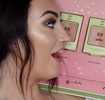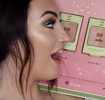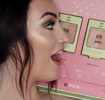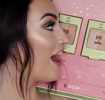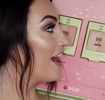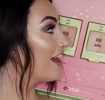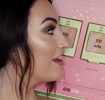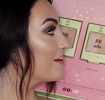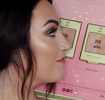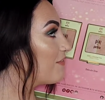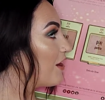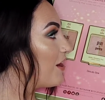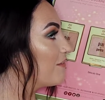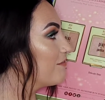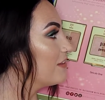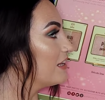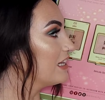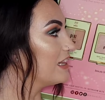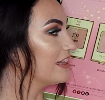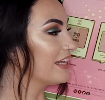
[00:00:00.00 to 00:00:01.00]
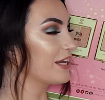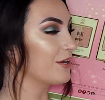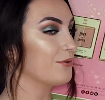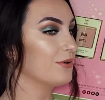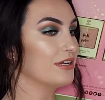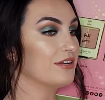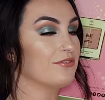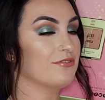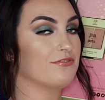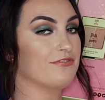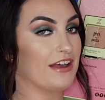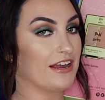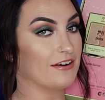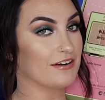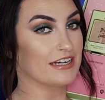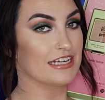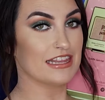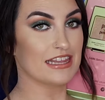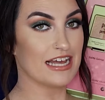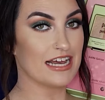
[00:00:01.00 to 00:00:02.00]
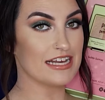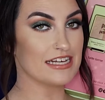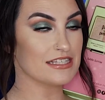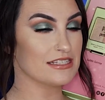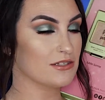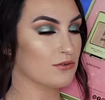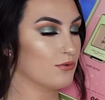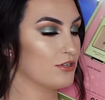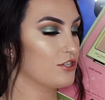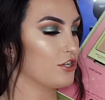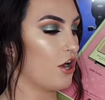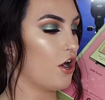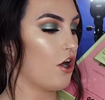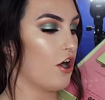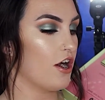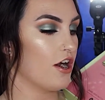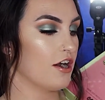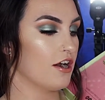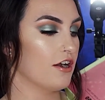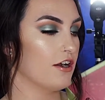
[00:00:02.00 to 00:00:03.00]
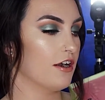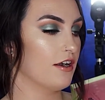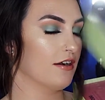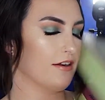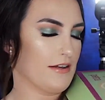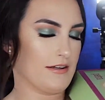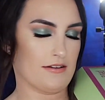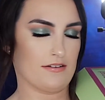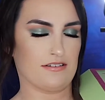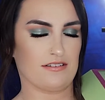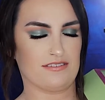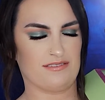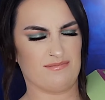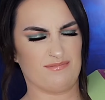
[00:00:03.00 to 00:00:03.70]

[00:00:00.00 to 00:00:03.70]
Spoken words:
5 of the liquid fairy lights, which are